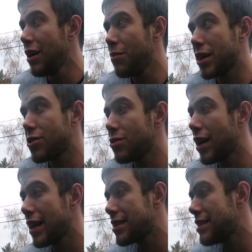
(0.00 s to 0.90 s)
Make sure you
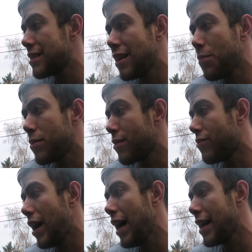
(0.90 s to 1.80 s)
anti-seize it up and you're
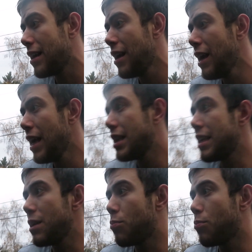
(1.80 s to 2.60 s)
fine. The